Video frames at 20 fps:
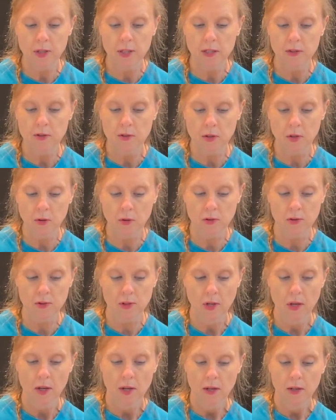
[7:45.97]
is those
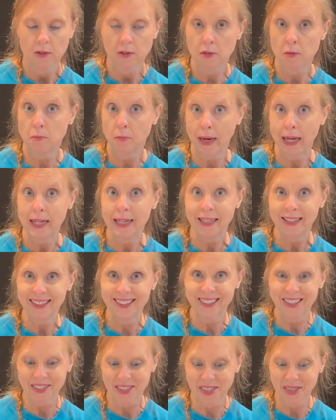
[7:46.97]
spiky
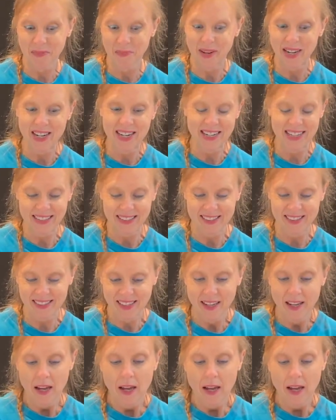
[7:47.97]
little spines.